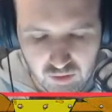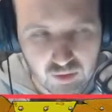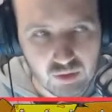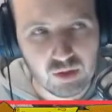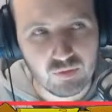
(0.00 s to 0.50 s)

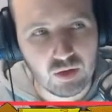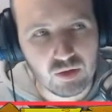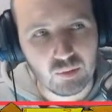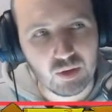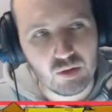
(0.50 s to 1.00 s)
Because I've got
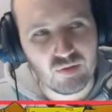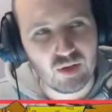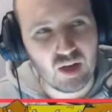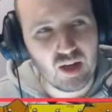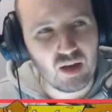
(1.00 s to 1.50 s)
some of those
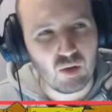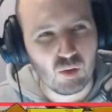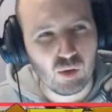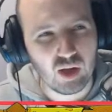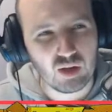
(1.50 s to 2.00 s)

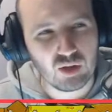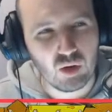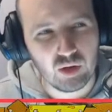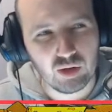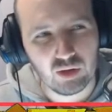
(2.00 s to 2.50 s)
Vallejo
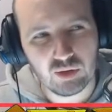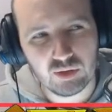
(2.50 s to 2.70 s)
tire